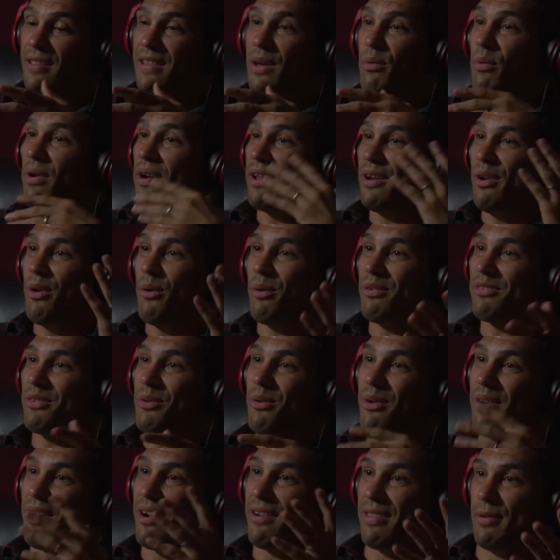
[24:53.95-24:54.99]
they want to know what's
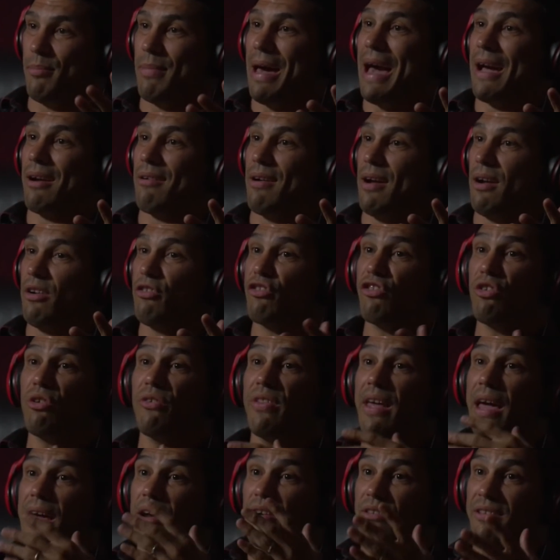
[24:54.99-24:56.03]
going on in the background. Sure,
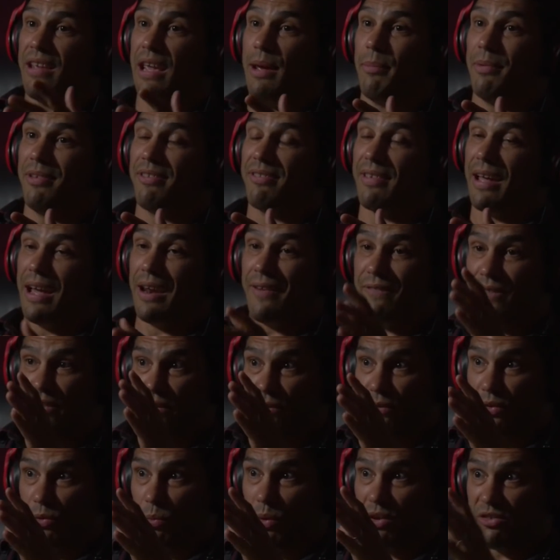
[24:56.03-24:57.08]
the entertainment side of
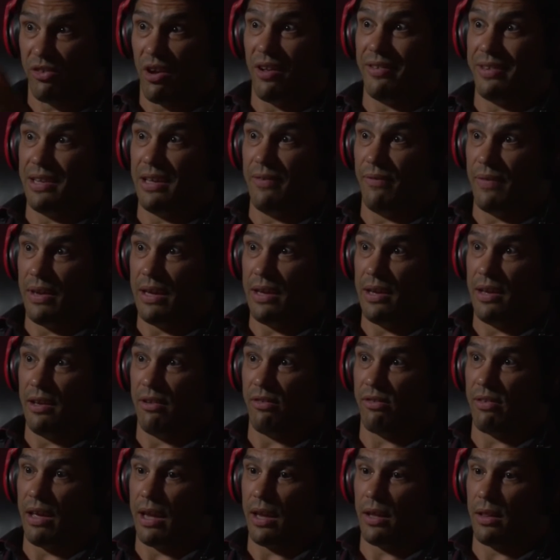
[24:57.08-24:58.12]
what's on TV
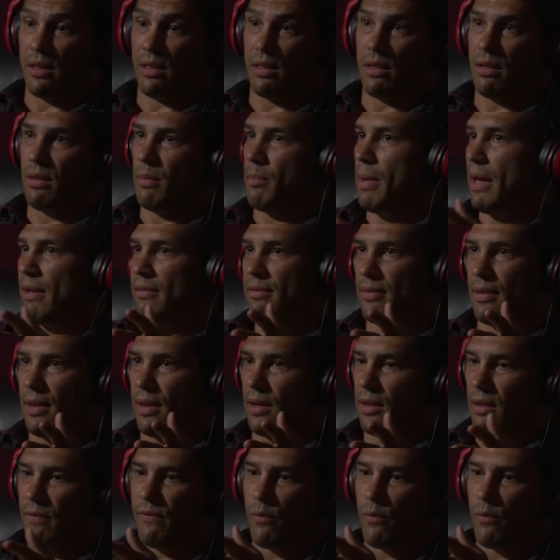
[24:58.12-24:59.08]
is like the best thing, the